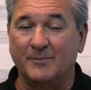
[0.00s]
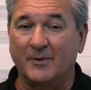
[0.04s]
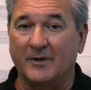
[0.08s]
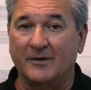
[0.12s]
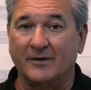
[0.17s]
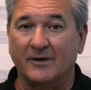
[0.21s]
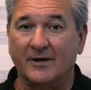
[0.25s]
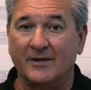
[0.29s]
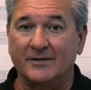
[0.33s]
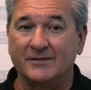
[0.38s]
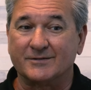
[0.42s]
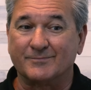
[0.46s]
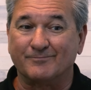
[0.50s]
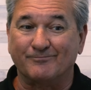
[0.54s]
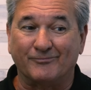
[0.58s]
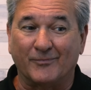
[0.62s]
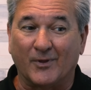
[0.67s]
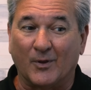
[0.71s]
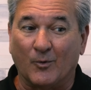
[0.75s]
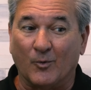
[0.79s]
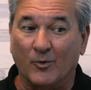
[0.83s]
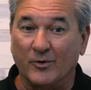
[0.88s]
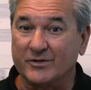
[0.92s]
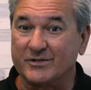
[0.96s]
because
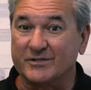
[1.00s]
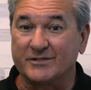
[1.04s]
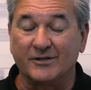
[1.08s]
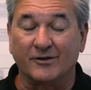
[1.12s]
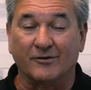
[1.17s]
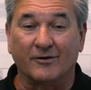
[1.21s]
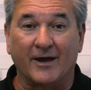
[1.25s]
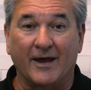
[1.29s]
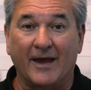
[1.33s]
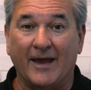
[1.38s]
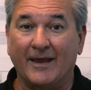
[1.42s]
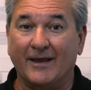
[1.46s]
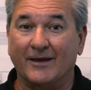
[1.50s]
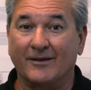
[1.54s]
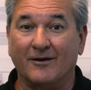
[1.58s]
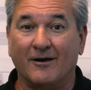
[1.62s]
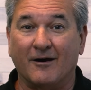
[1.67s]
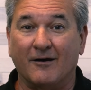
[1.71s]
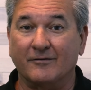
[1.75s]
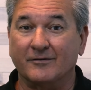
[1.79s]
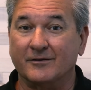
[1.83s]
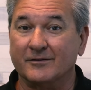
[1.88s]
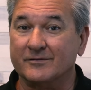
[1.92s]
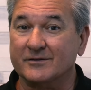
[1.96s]
we're still hanging
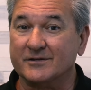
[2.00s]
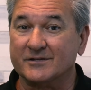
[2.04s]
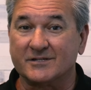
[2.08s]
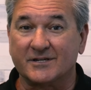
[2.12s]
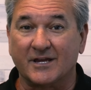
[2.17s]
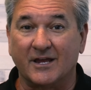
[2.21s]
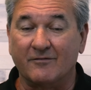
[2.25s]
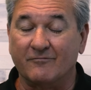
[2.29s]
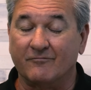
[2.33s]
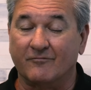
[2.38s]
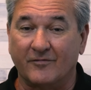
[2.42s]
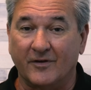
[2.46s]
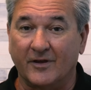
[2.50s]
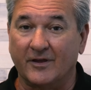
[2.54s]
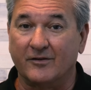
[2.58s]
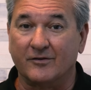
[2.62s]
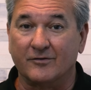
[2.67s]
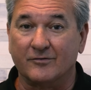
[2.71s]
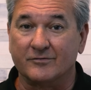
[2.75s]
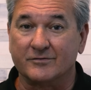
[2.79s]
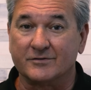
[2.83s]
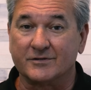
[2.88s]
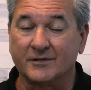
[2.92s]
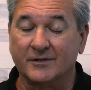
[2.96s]
on to the same
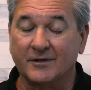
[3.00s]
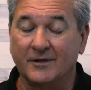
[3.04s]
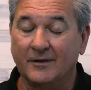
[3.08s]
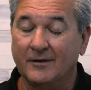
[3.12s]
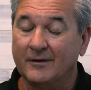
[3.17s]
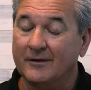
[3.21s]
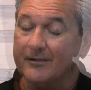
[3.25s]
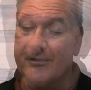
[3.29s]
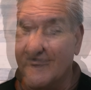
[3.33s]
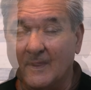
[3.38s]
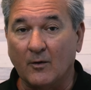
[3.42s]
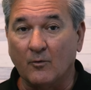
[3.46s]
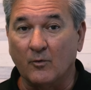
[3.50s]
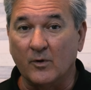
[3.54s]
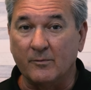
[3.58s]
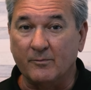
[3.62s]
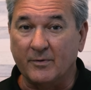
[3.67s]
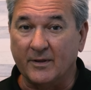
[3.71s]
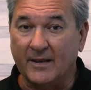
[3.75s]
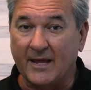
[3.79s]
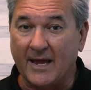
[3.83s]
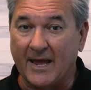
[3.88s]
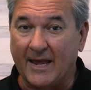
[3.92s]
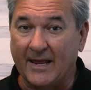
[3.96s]
figures that we've
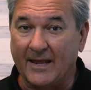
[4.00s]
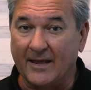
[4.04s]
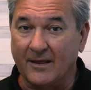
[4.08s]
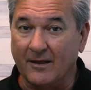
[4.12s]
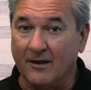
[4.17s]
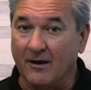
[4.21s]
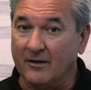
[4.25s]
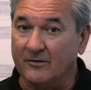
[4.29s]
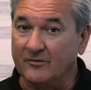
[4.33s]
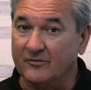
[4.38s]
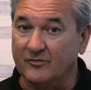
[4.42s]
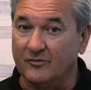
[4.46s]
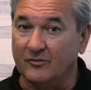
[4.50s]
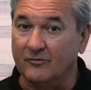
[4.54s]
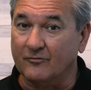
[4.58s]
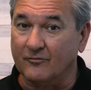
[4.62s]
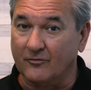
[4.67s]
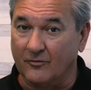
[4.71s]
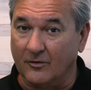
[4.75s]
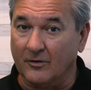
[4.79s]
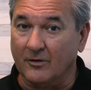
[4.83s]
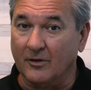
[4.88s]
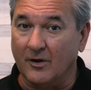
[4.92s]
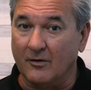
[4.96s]
been hanging on to
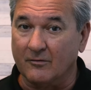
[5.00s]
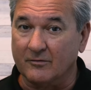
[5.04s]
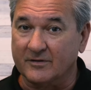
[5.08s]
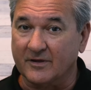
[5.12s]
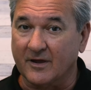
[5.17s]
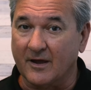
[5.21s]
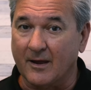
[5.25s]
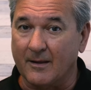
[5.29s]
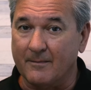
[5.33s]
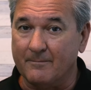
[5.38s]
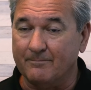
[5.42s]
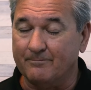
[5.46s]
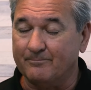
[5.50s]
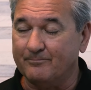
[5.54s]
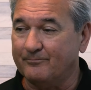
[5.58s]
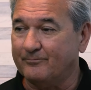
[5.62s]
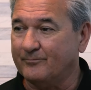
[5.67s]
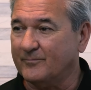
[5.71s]
for a long time.